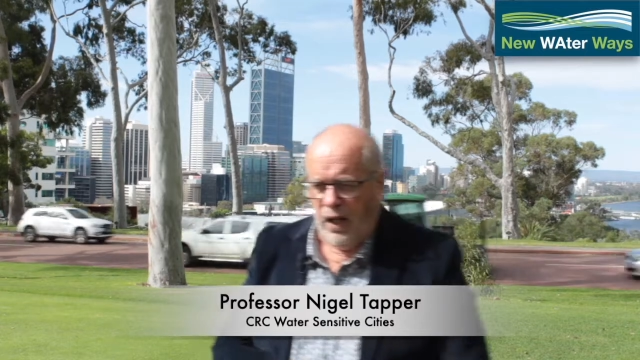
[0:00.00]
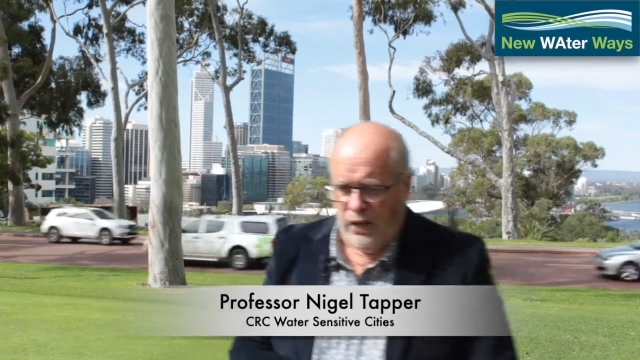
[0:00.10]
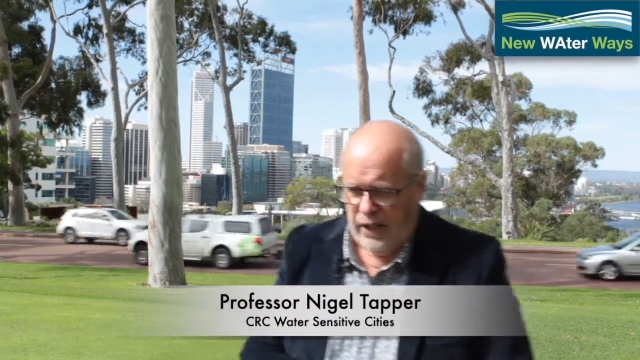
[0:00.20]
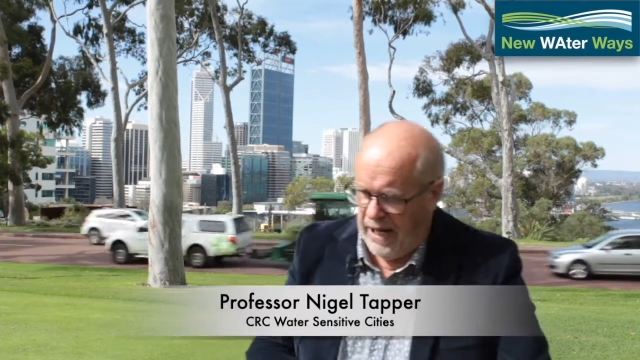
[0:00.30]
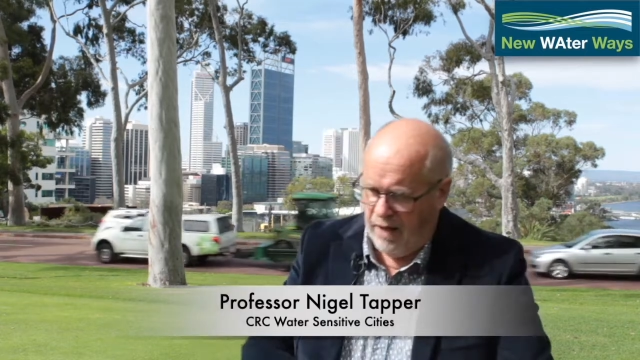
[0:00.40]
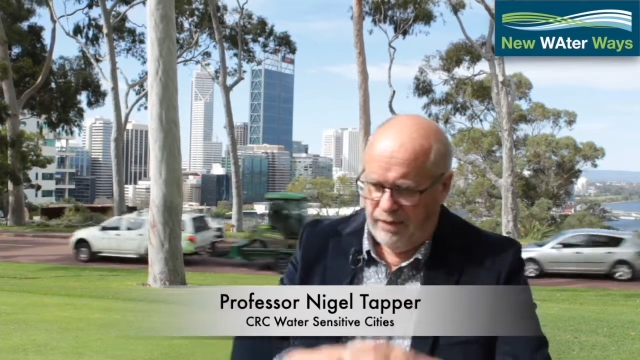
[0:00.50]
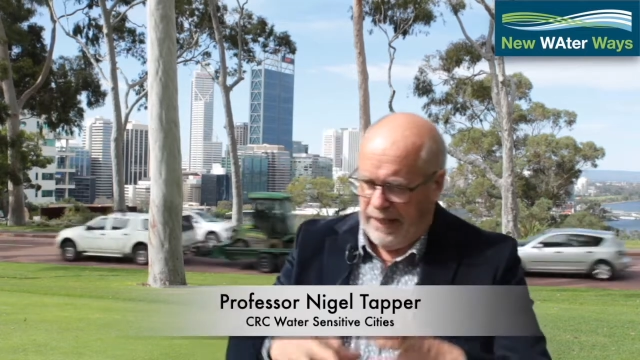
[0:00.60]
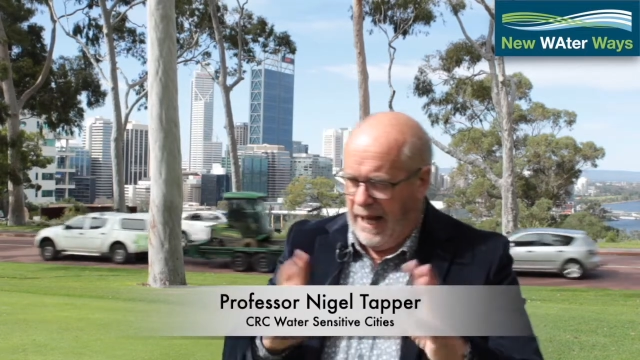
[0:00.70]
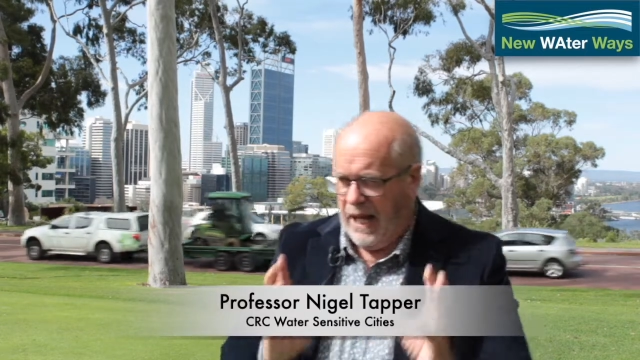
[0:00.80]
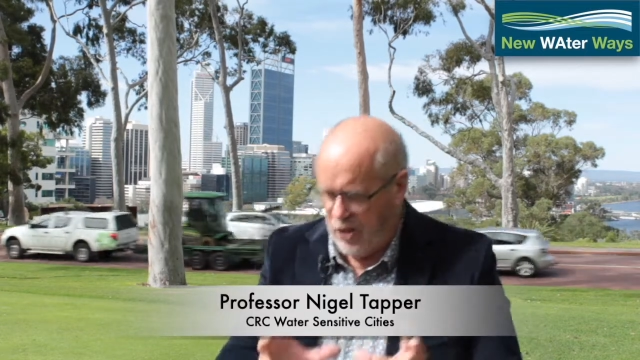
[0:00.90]
have
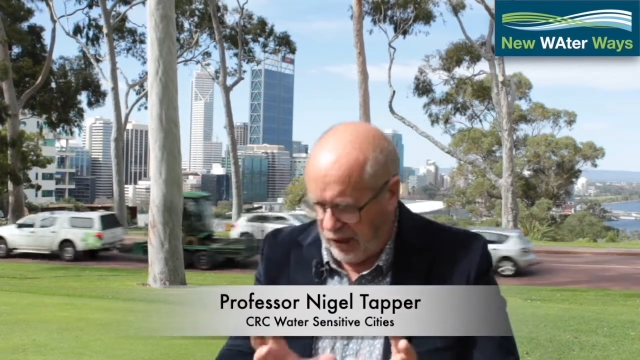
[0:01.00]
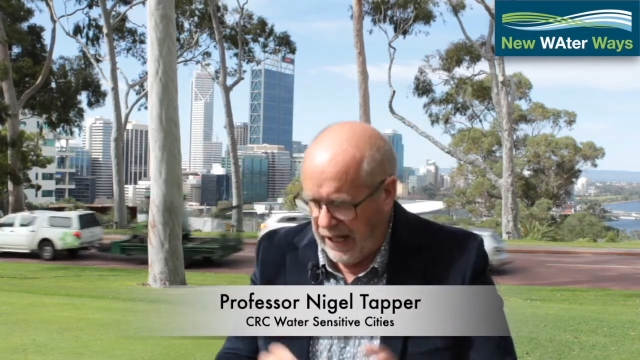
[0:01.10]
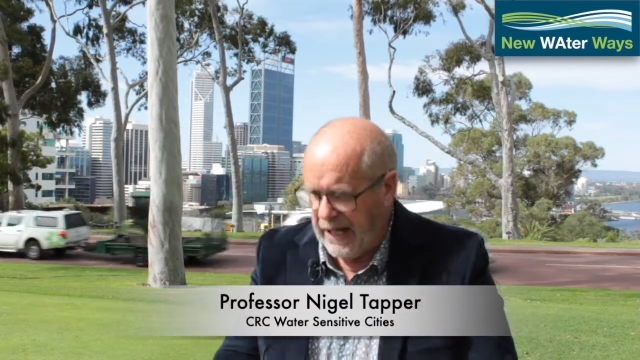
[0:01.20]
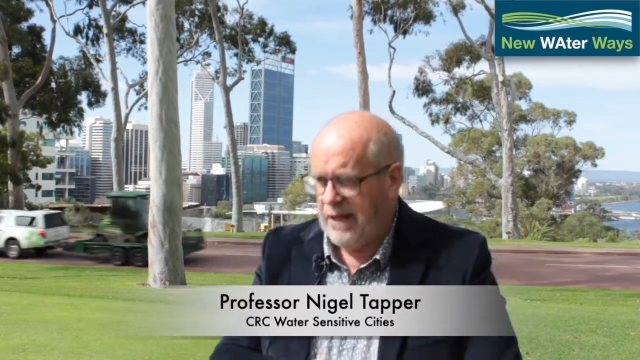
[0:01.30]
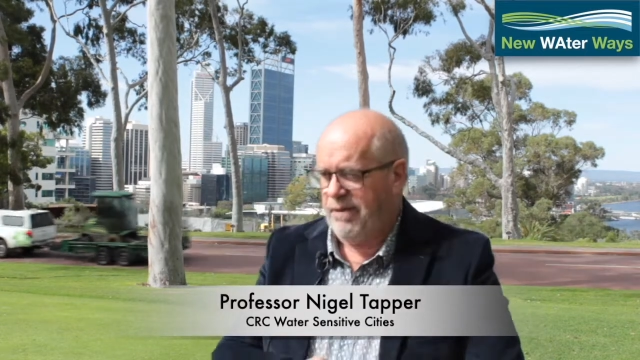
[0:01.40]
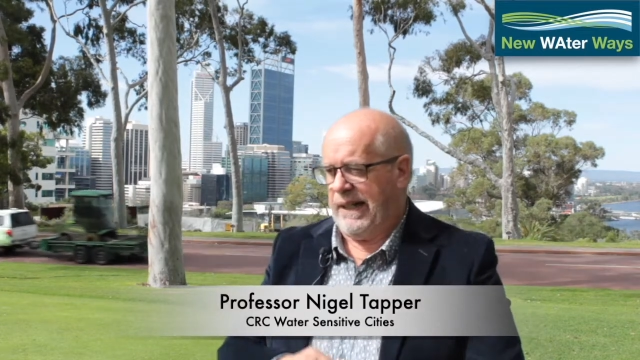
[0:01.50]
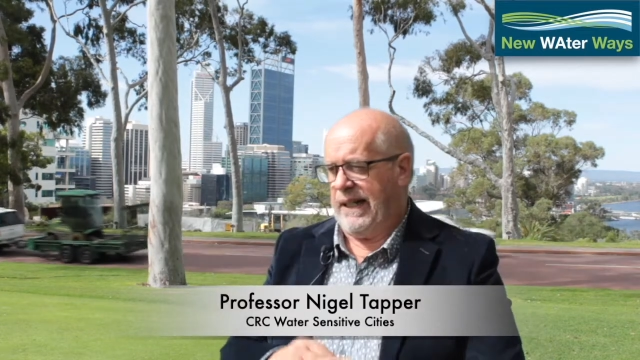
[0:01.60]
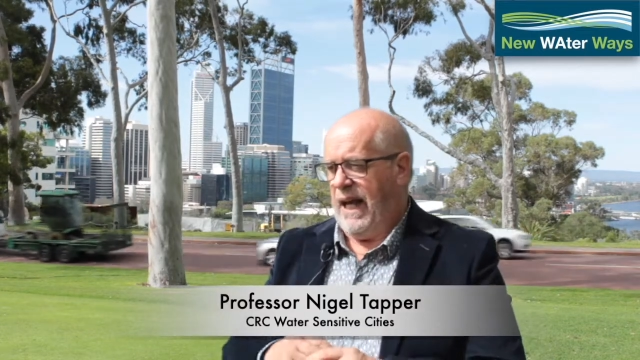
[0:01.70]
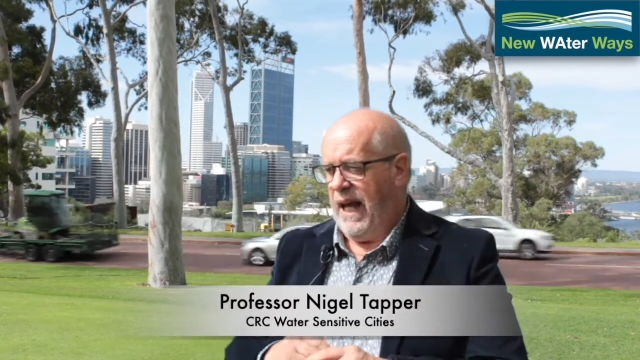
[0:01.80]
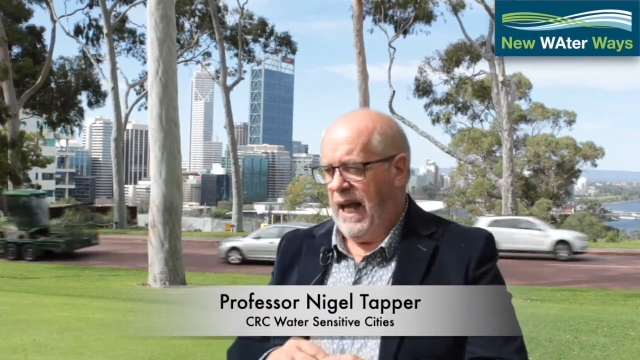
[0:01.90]
large leaves
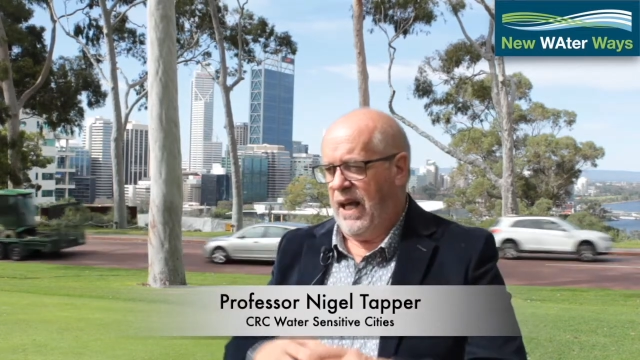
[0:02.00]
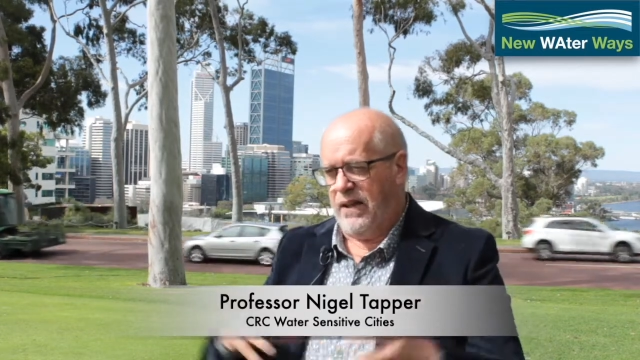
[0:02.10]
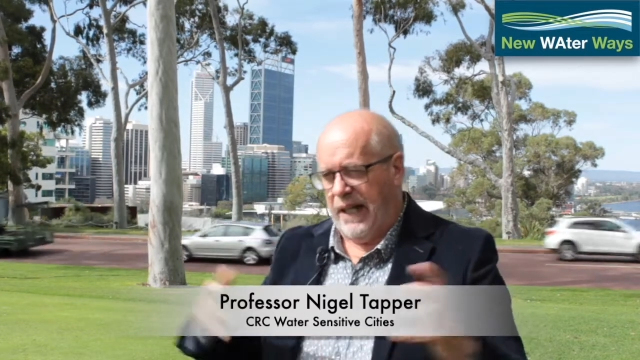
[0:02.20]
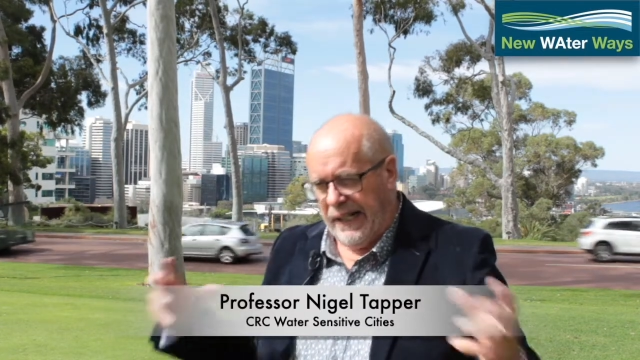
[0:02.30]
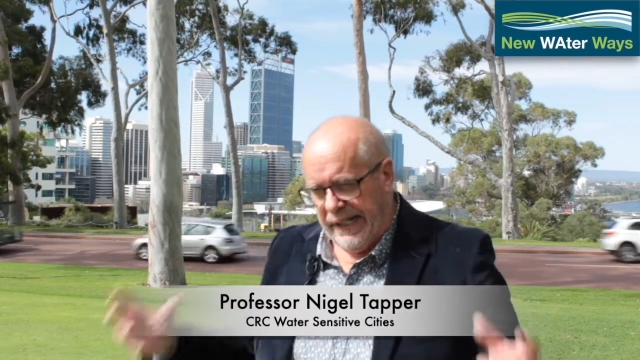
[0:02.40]
that